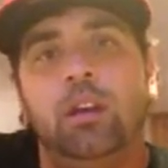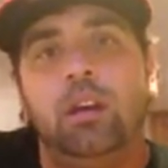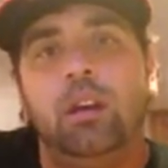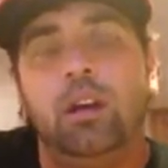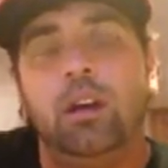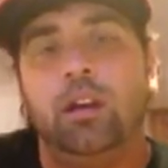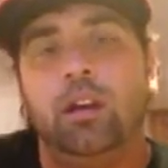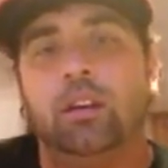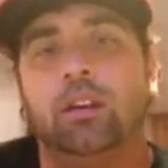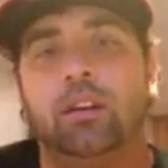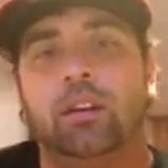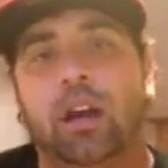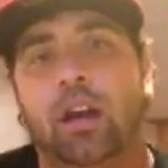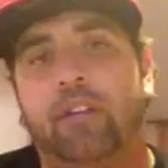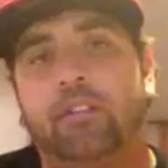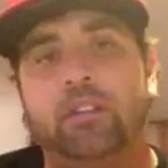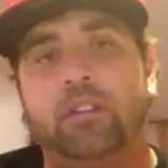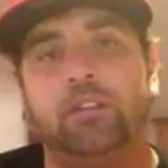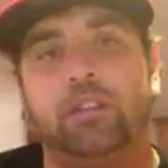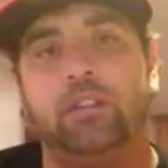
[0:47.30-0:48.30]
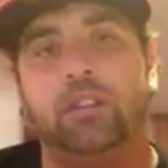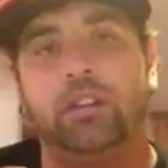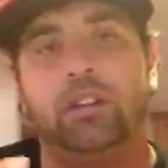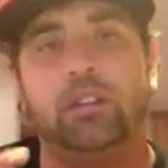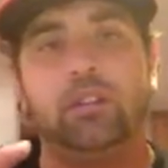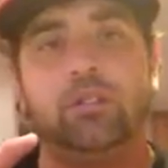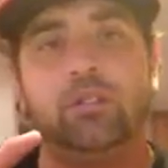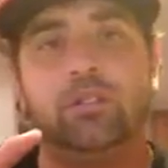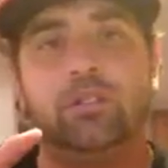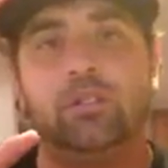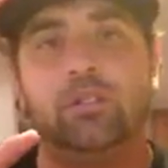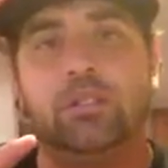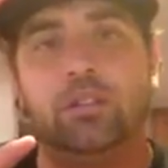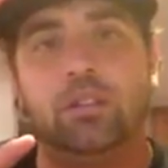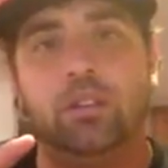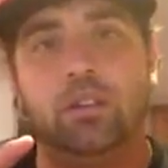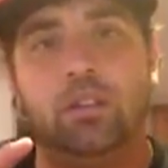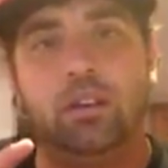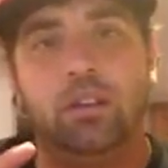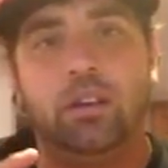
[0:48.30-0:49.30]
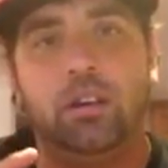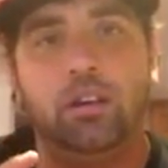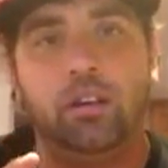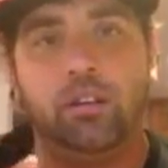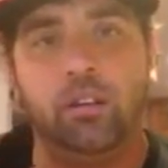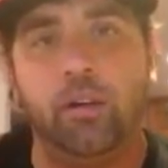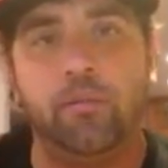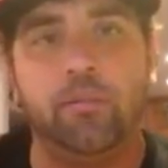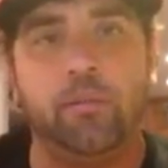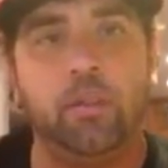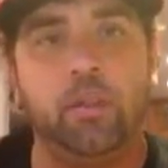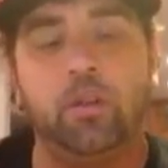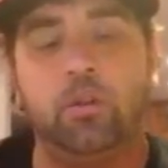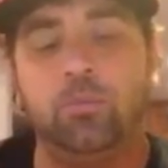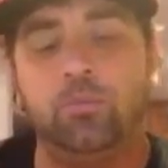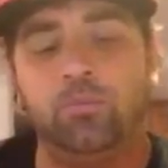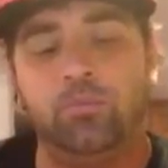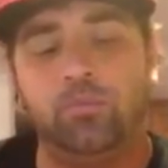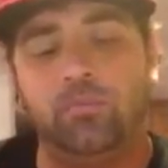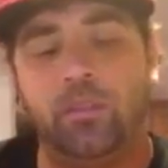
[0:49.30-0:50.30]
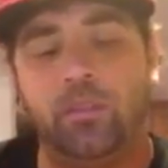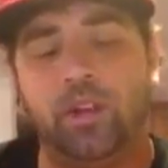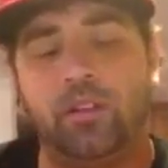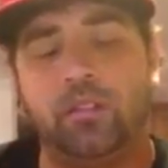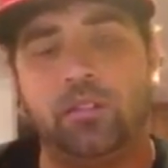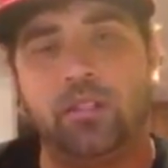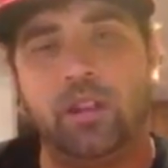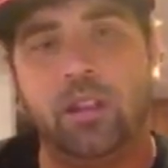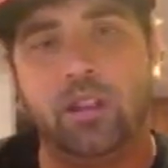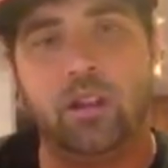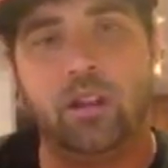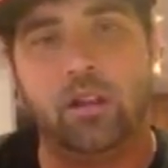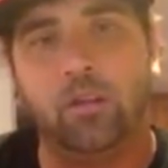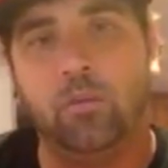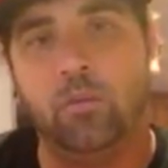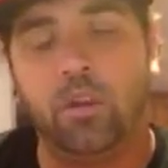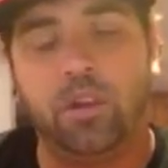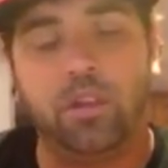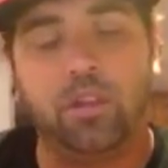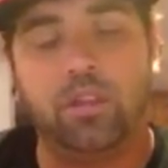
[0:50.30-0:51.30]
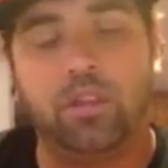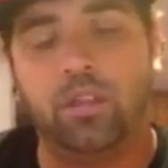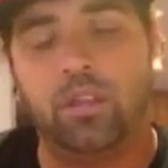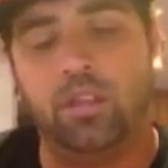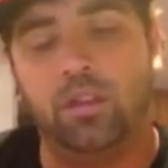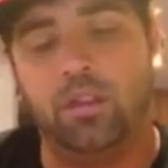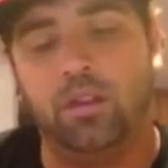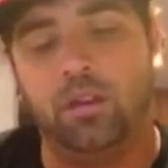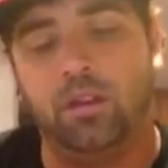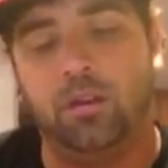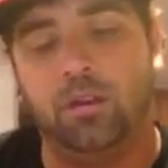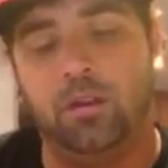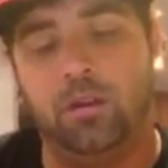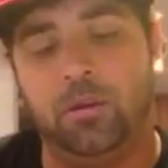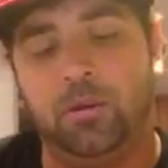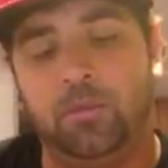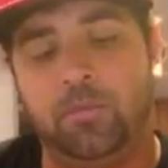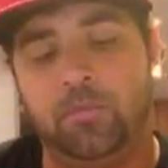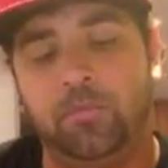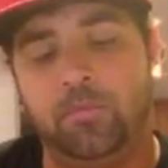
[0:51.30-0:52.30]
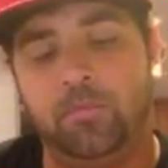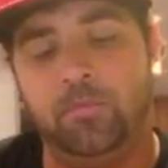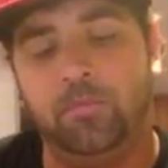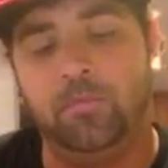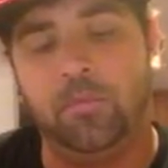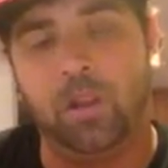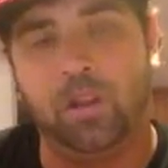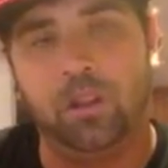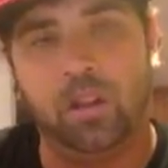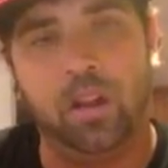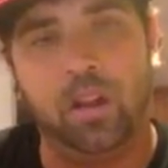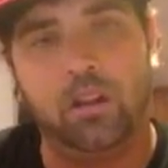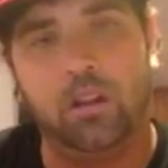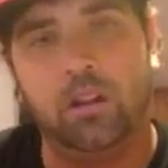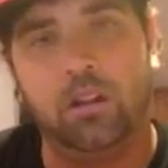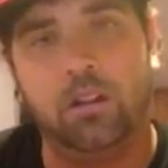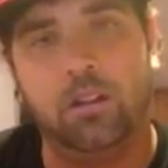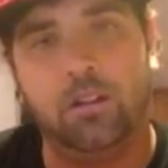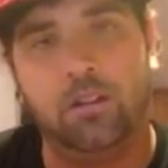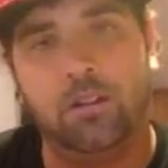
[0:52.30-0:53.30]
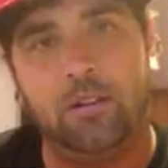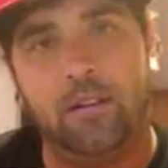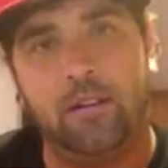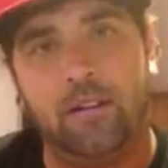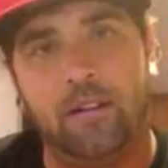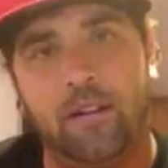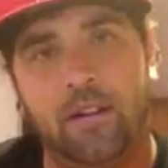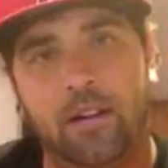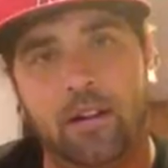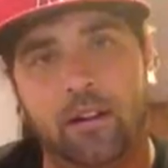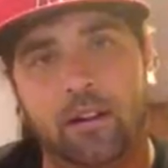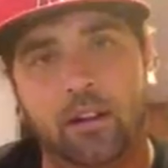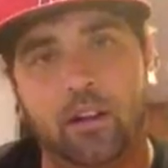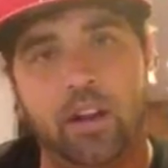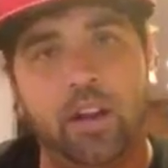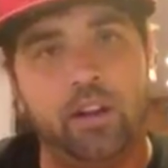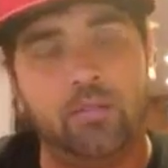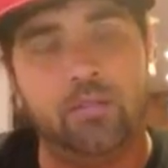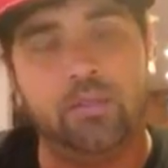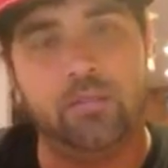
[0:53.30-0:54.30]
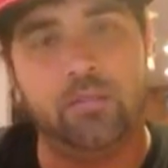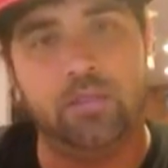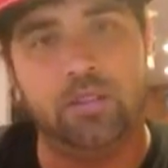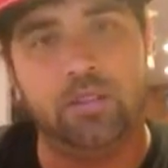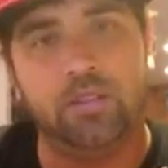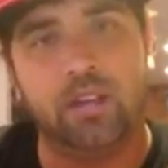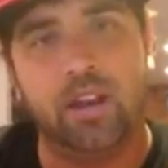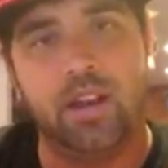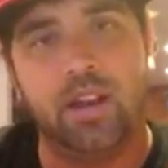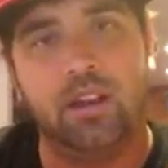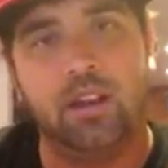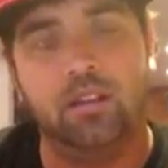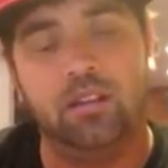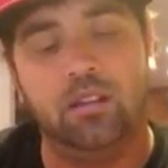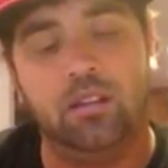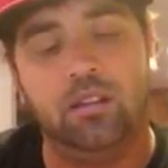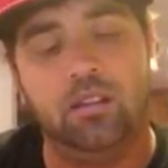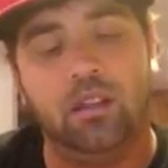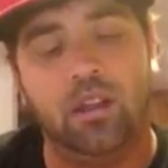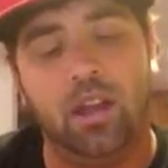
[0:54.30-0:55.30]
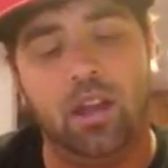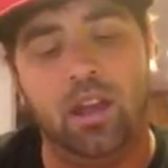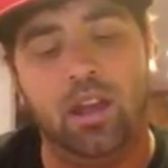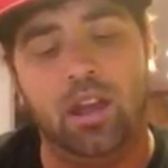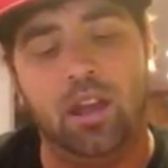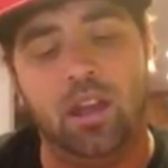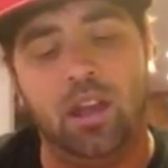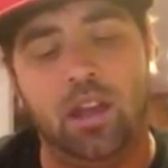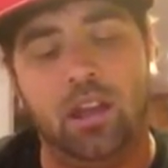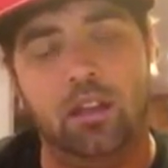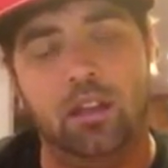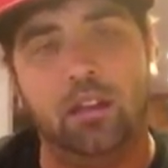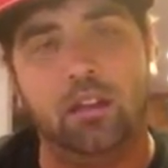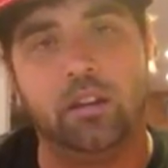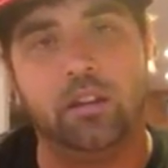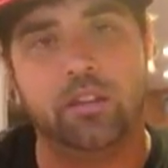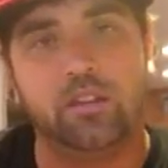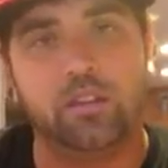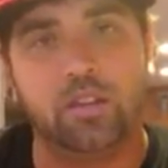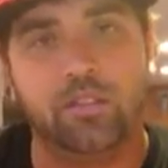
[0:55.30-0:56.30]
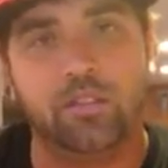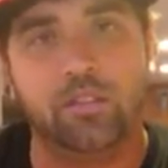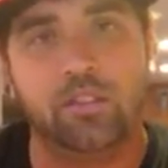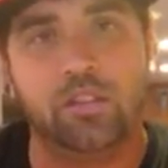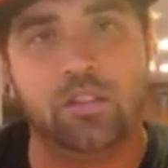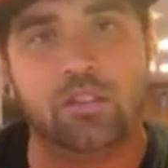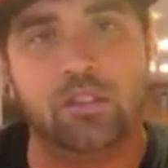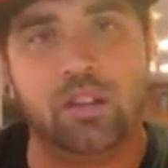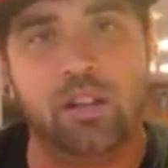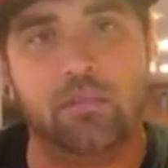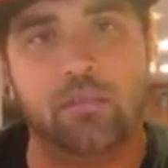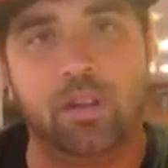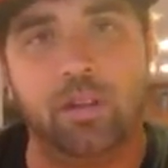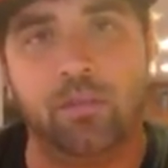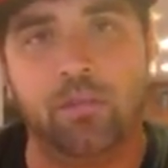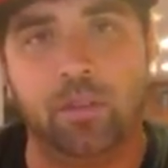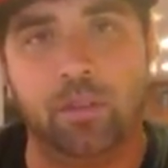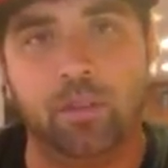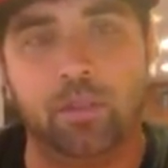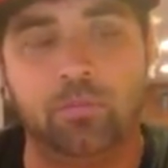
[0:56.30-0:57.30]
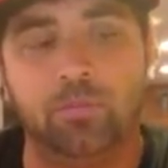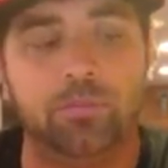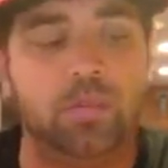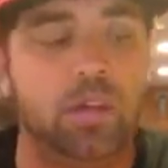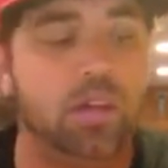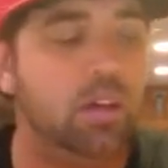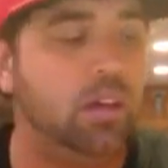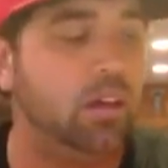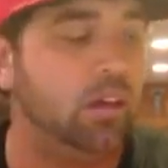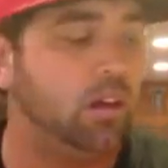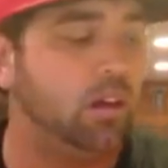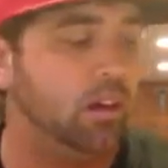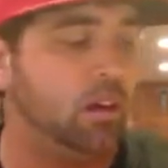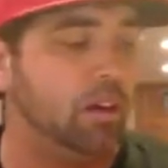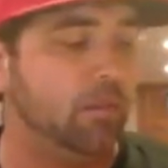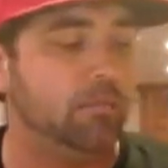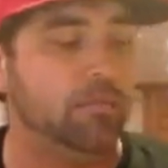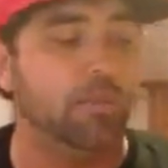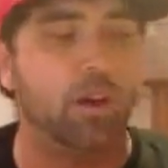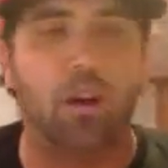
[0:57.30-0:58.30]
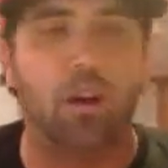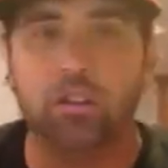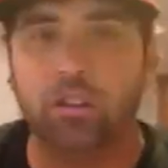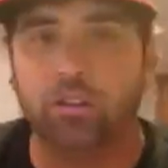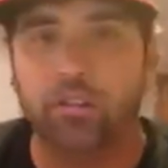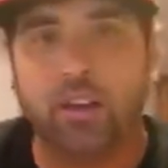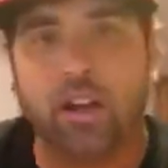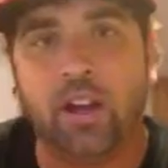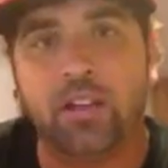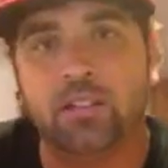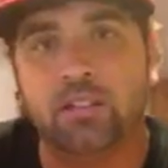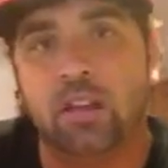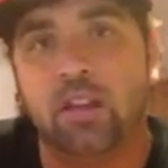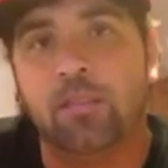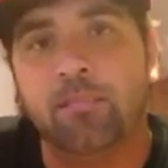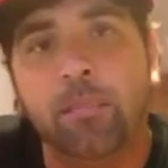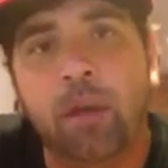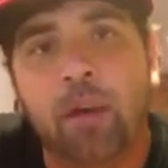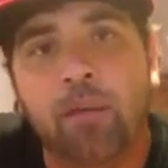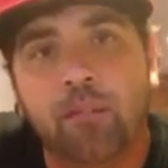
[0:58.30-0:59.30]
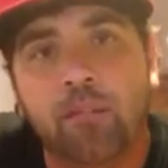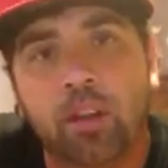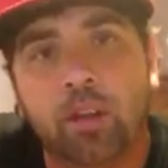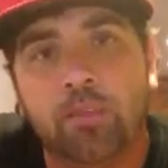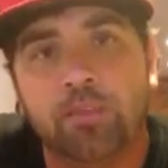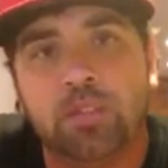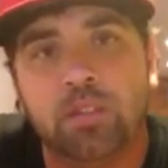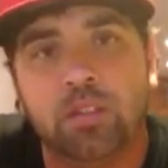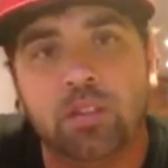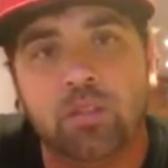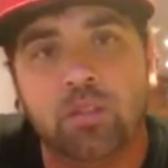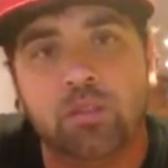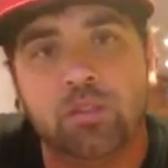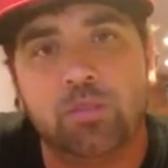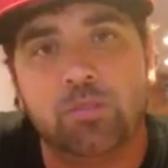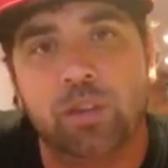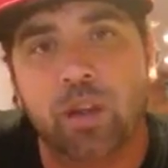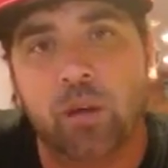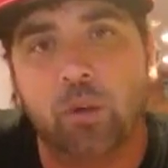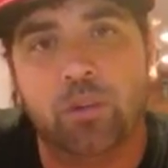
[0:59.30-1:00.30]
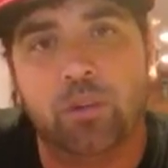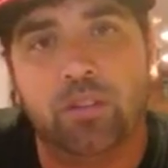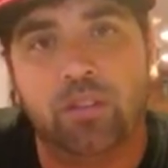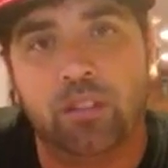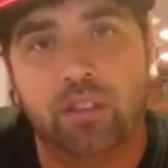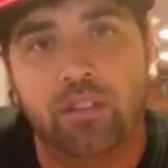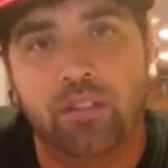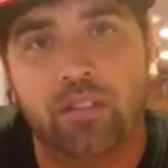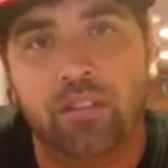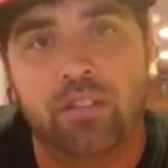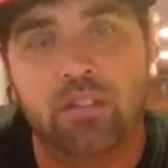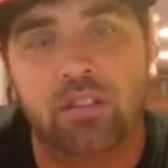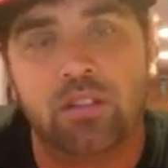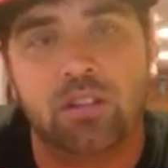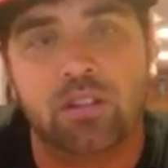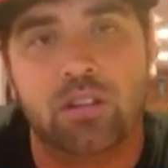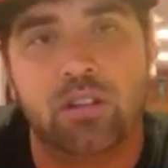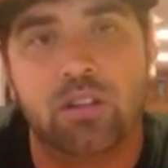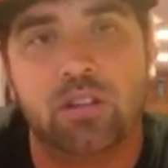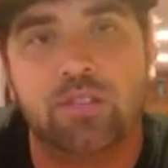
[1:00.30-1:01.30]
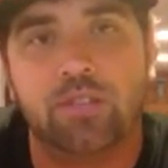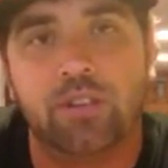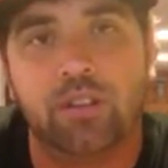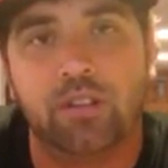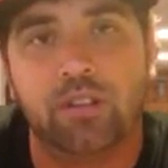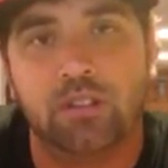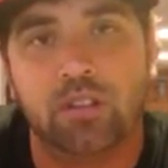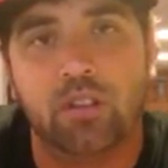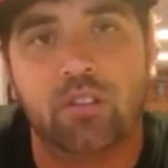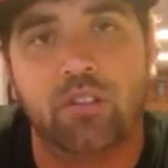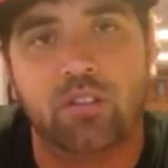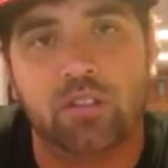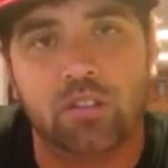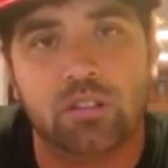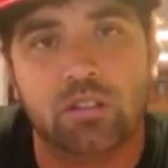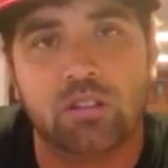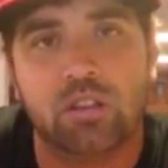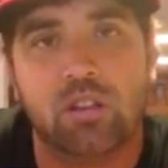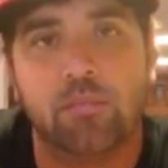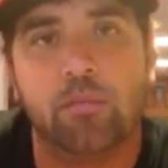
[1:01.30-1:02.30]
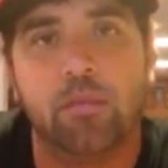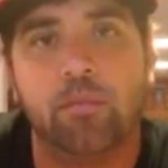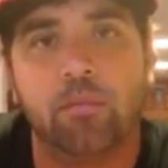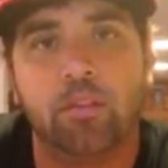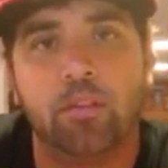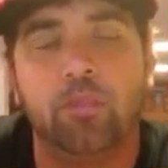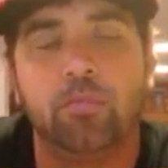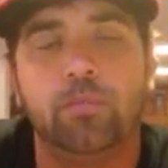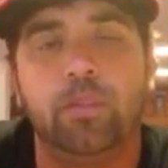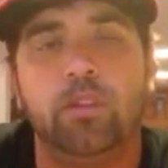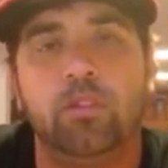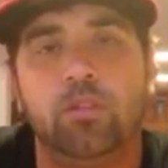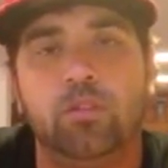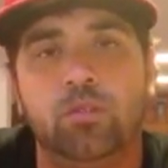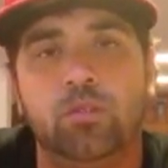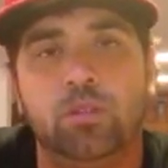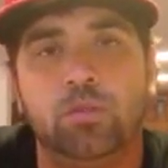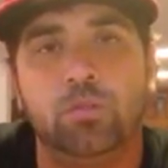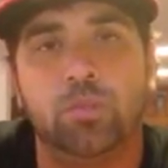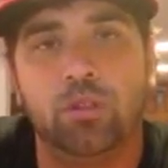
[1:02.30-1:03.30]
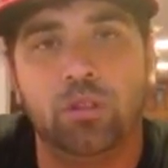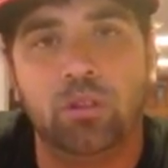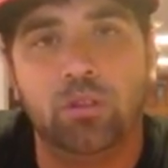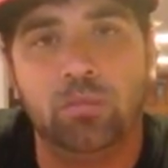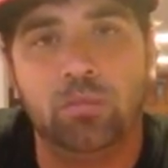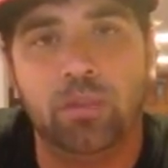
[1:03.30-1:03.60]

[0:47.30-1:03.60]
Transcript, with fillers: Uh, obviously, it includes uh, your envelope that you're sending it with, um, your letter, uh, your item to be signed, and uh, your self-addressed stamped envelope. Um, all different kinds of envelopes to use, but I would definitely suggest for your self-adjust stamped envelope that you use pull-in